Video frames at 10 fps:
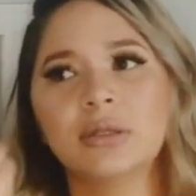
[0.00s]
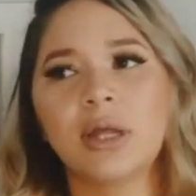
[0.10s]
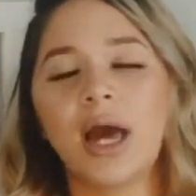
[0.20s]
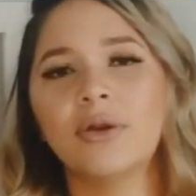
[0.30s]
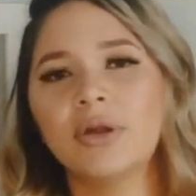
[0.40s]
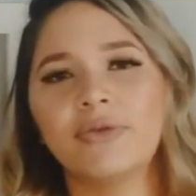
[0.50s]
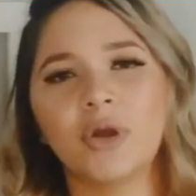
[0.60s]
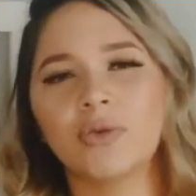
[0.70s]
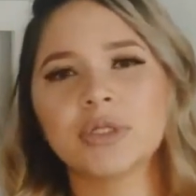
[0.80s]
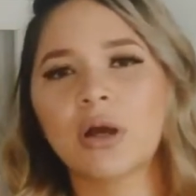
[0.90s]
I don't even
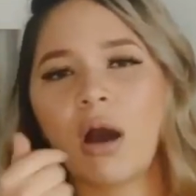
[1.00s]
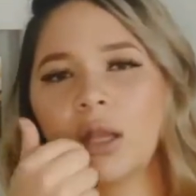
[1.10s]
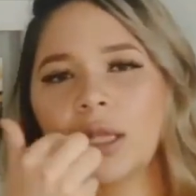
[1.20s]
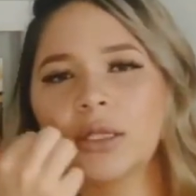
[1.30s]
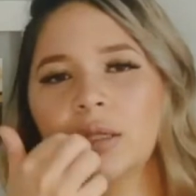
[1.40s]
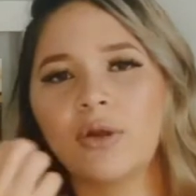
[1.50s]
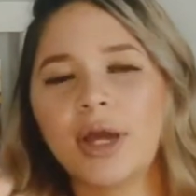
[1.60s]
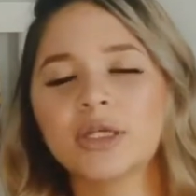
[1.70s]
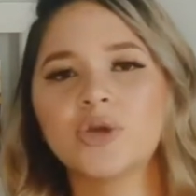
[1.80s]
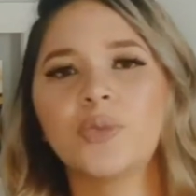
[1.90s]
know what to call it, the little
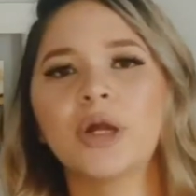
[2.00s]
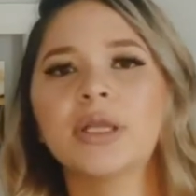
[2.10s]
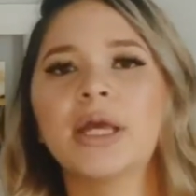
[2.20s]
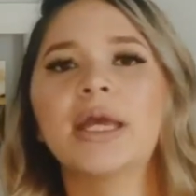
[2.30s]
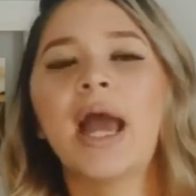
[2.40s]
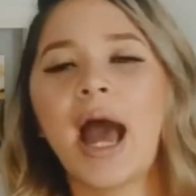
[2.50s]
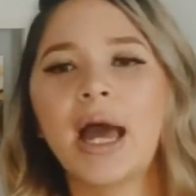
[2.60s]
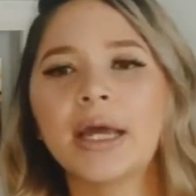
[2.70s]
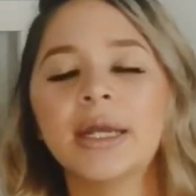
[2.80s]
extra part that he had.